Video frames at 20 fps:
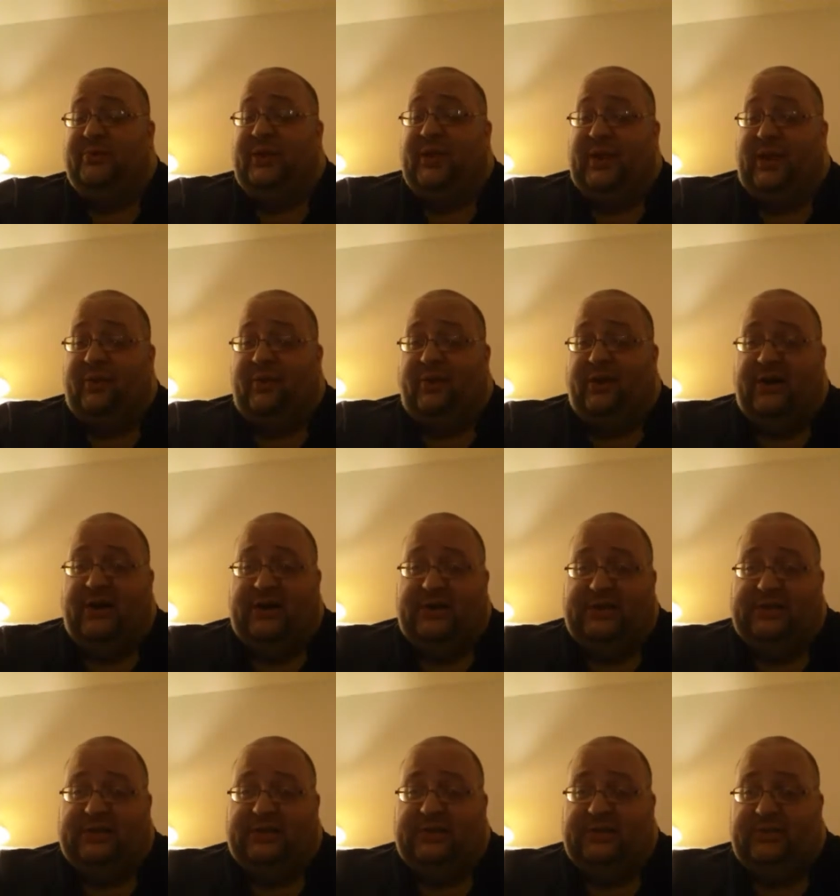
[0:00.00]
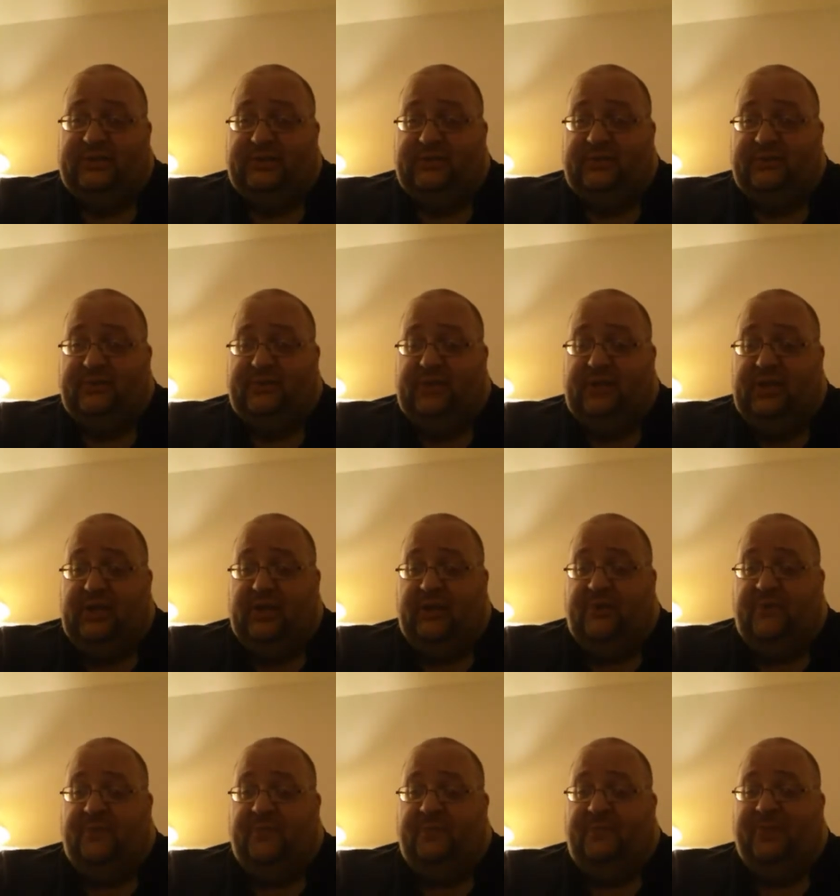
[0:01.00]
that I watched, you
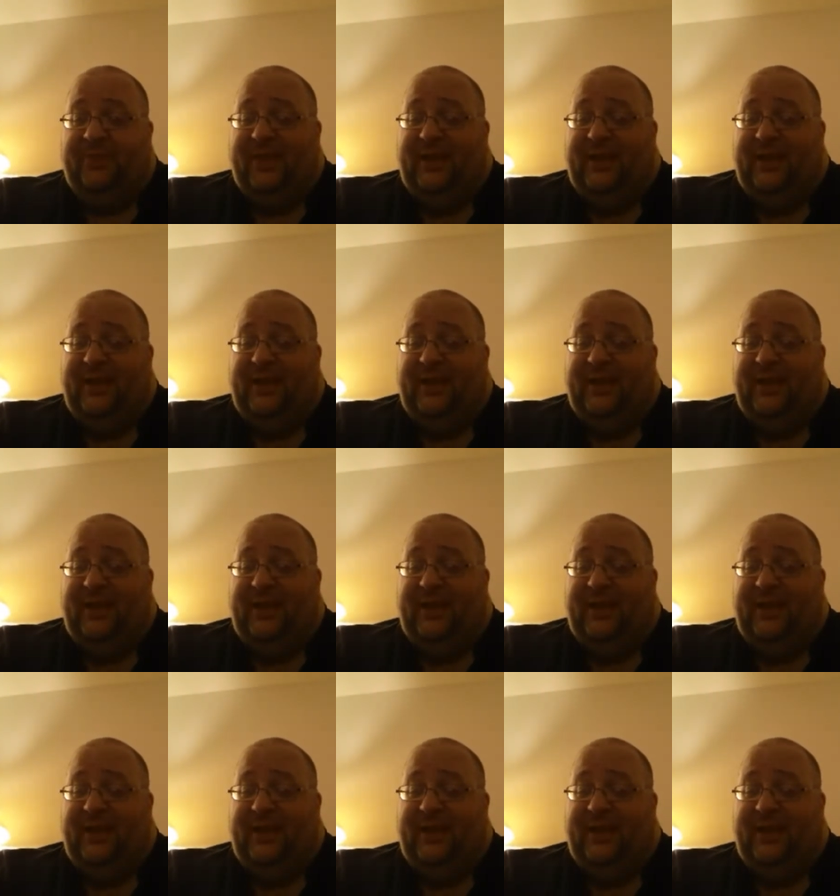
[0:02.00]
know,